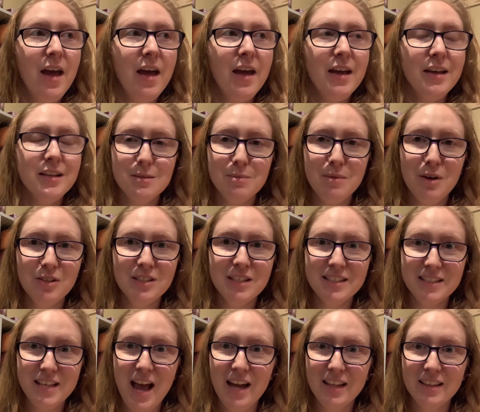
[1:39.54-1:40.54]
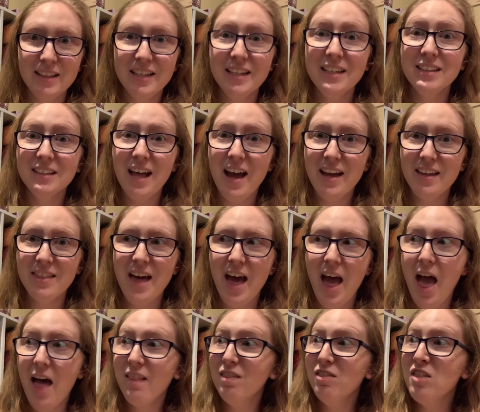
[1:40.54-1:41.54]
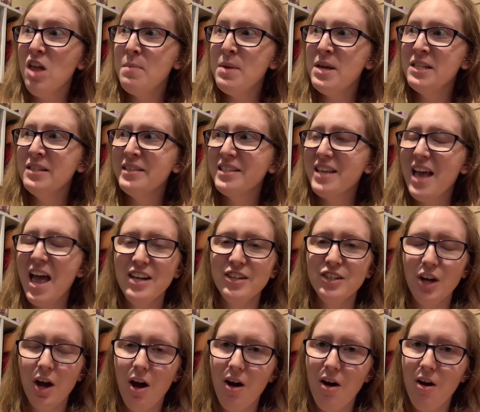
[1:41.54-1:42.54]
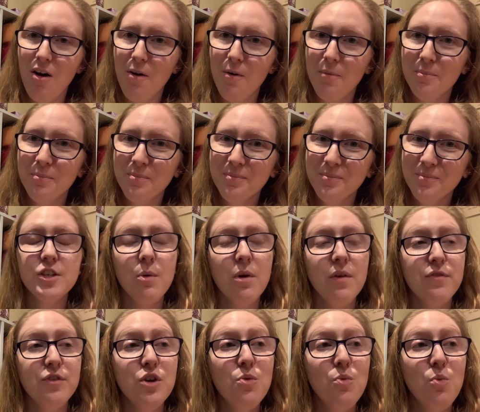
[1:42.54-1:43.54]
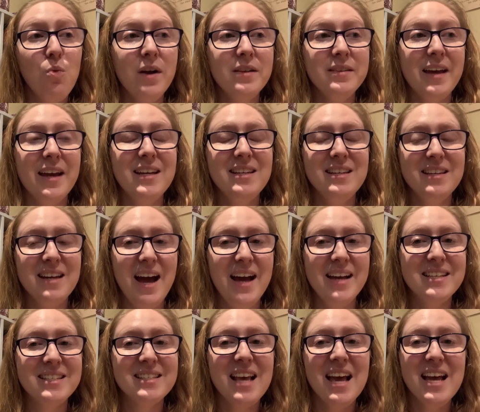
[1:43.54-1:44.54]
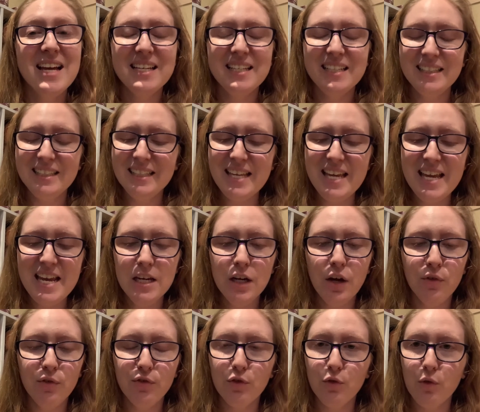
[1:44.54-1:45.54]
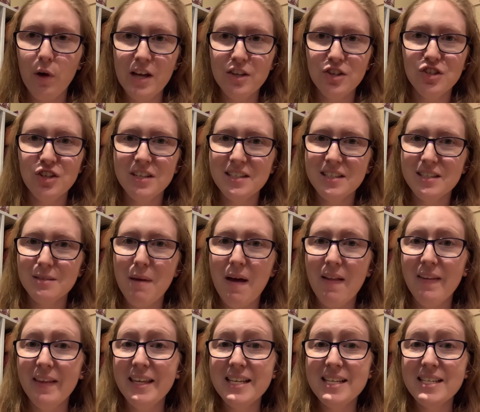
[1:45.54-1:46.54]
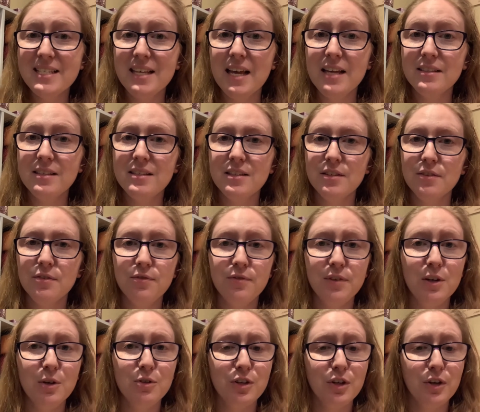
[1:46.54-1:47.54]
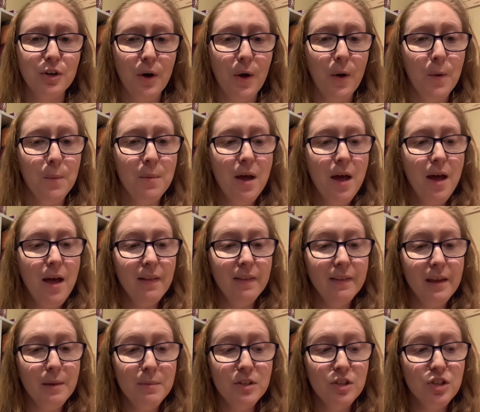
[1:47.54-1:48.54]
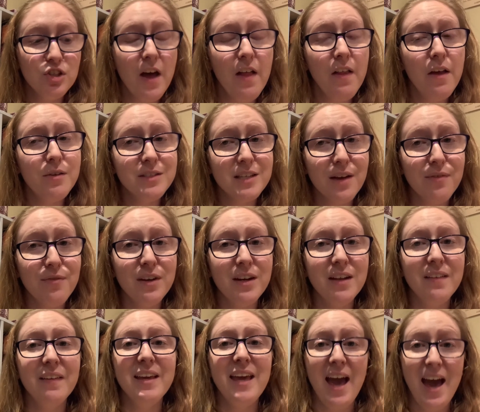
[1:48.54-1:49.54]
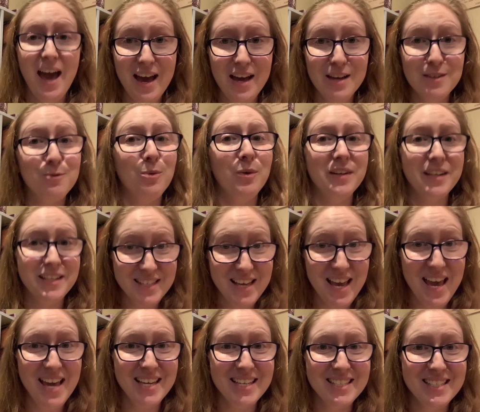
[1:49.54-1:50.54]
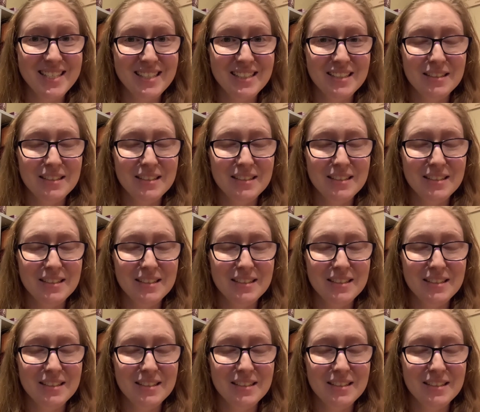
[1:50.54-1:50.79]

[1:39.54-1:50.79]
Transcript: it smells exactly like that, lemons and all. So if you want a nice, clean, fresh smelling scent to fill your home, limoncello definitely has what it takes.